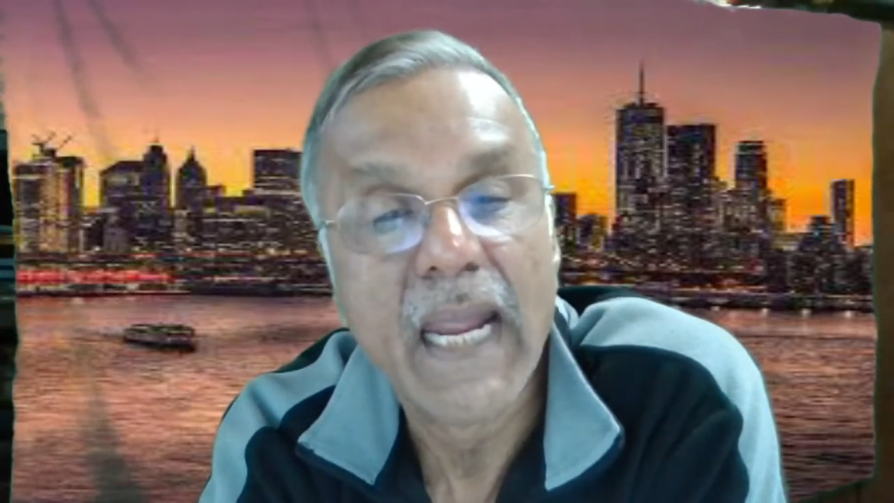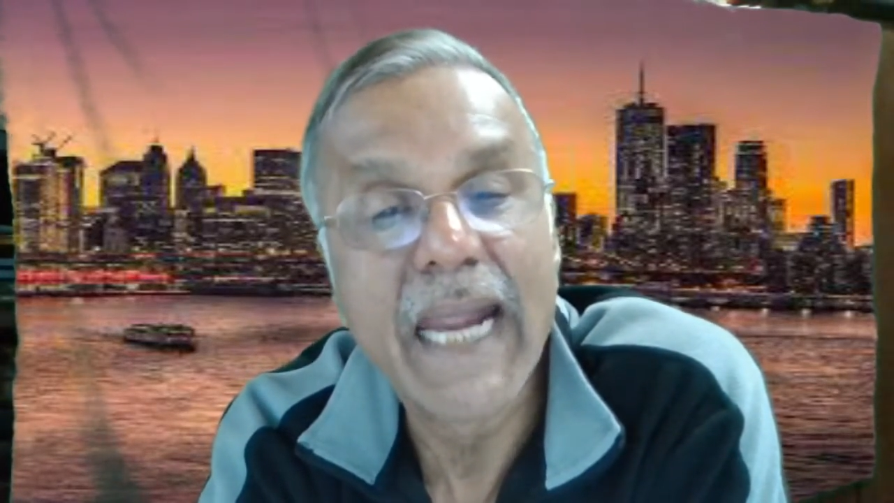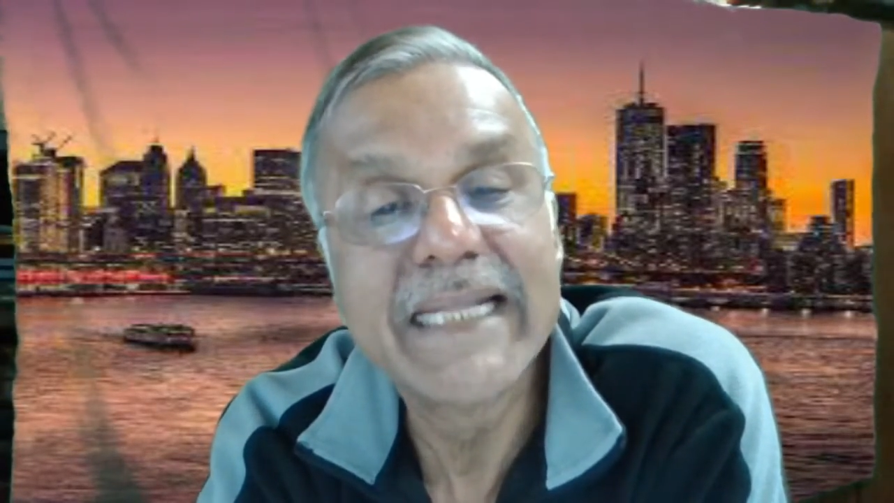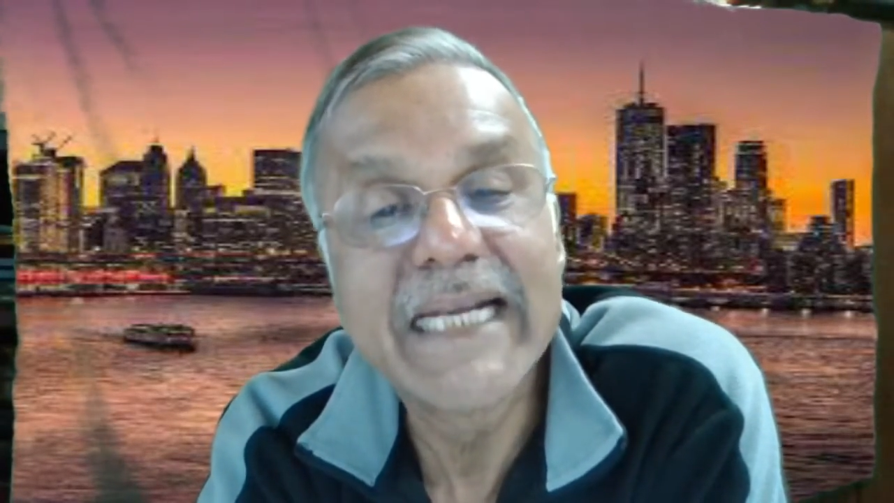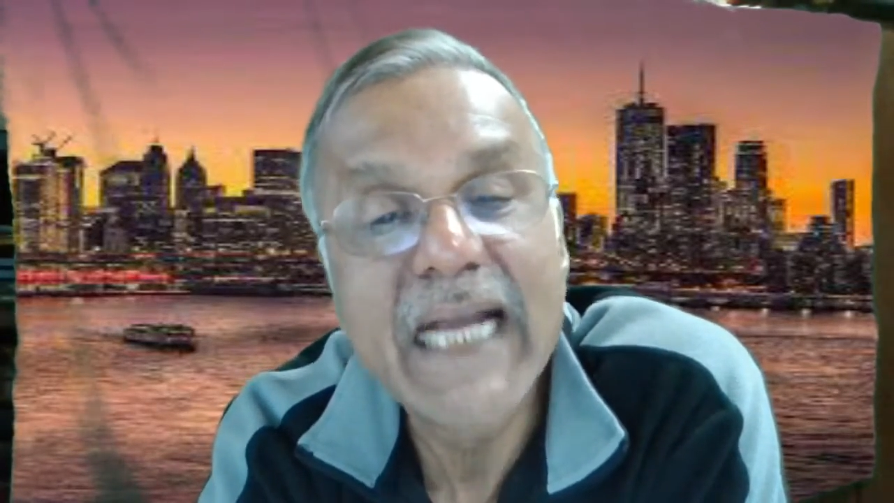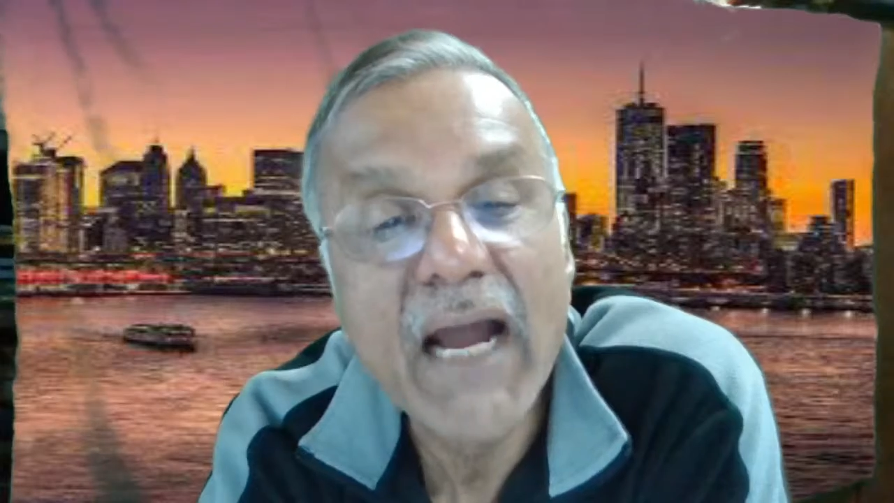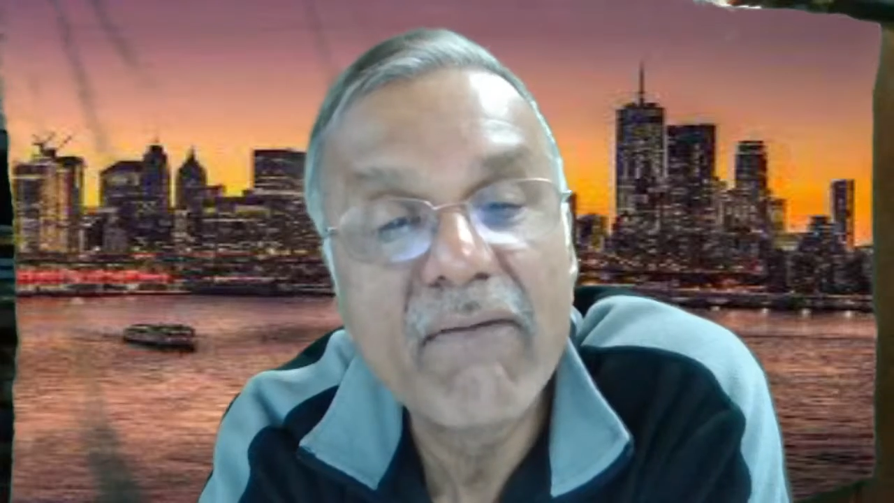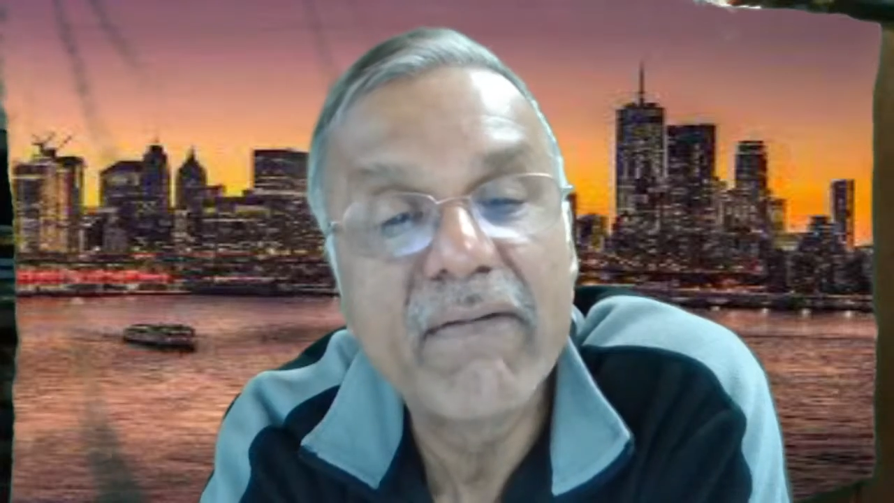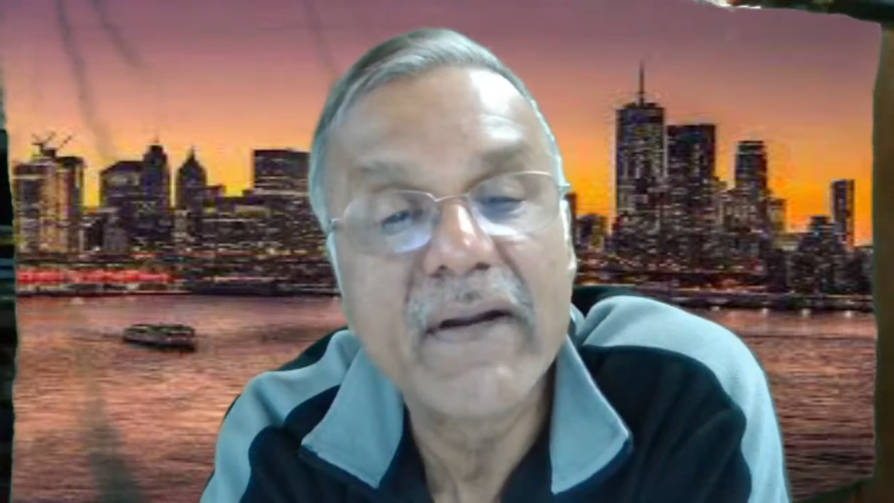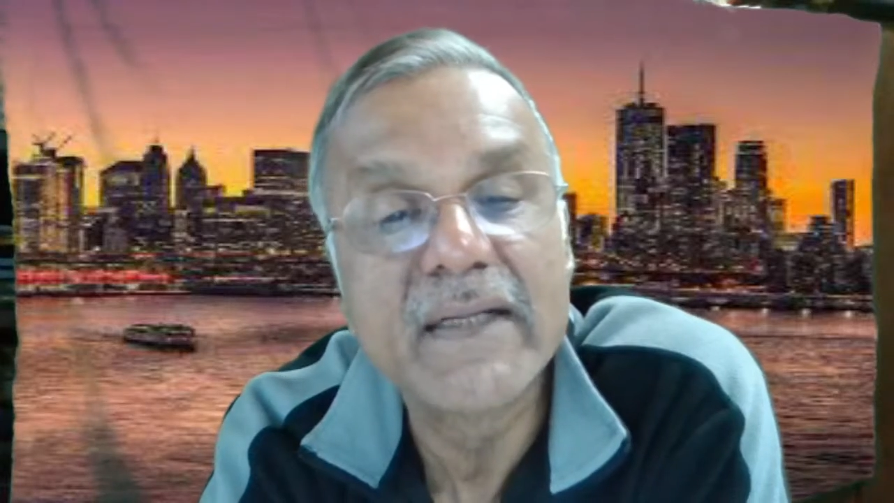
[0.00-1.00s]
And the
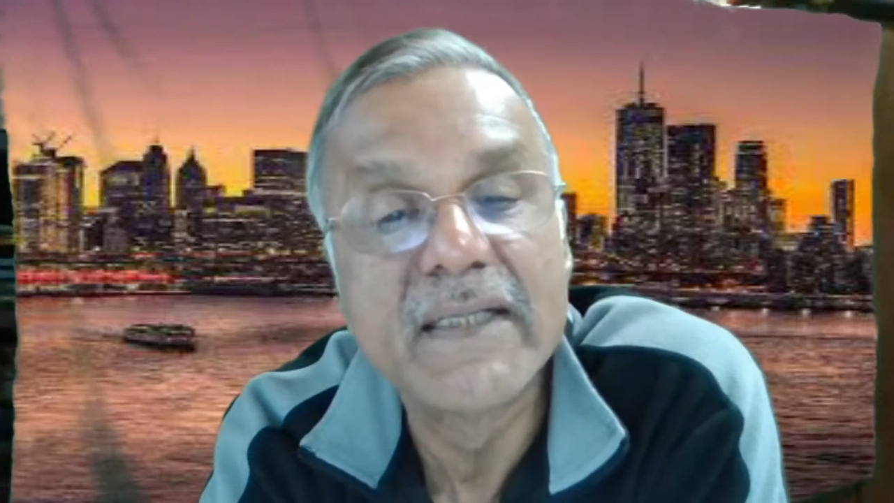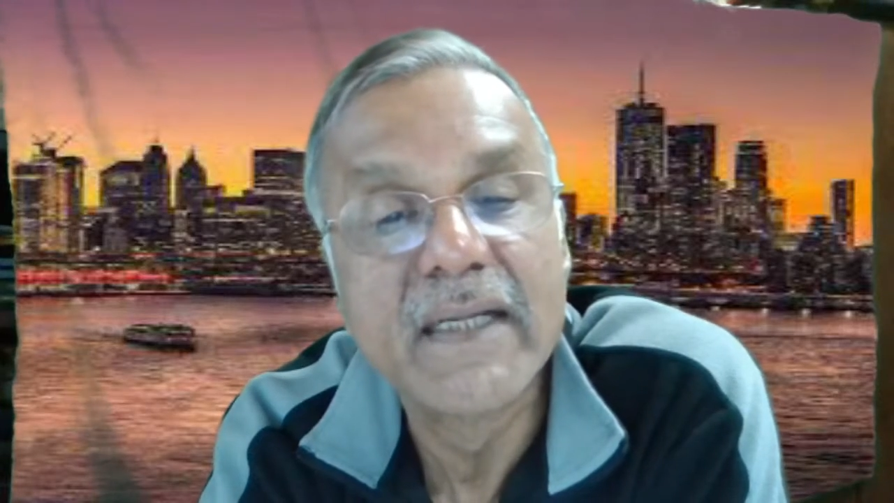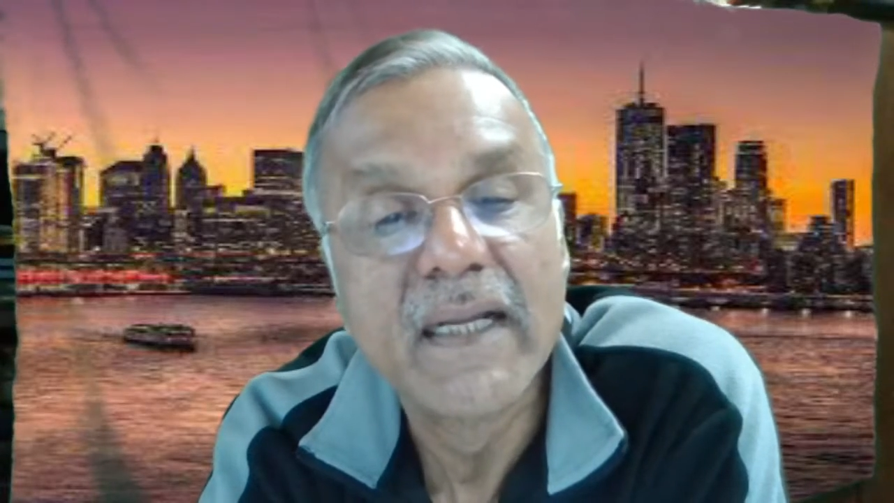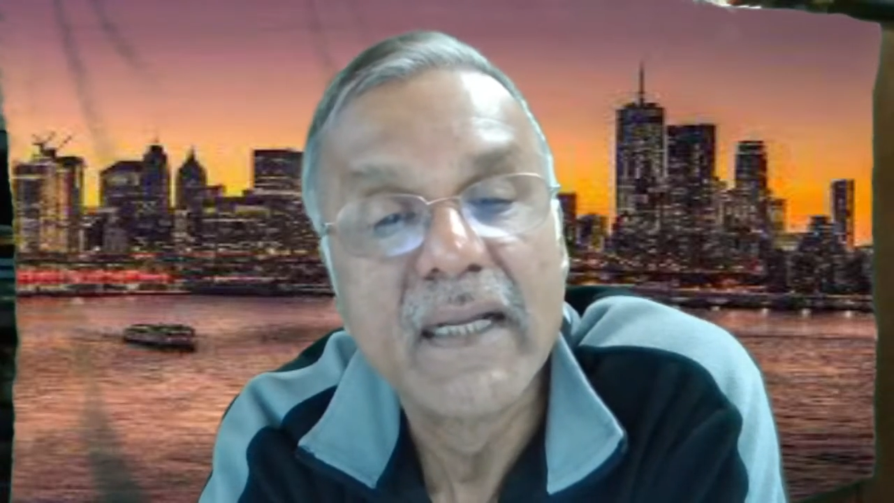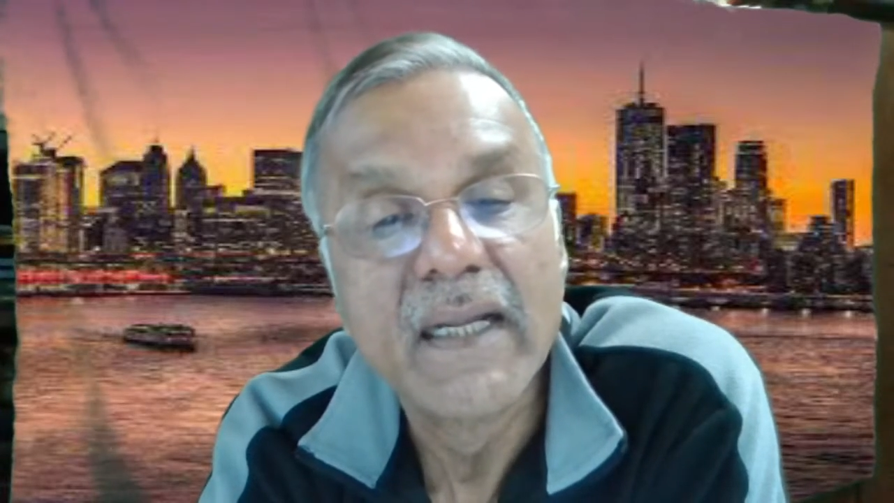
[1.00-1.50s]
coverage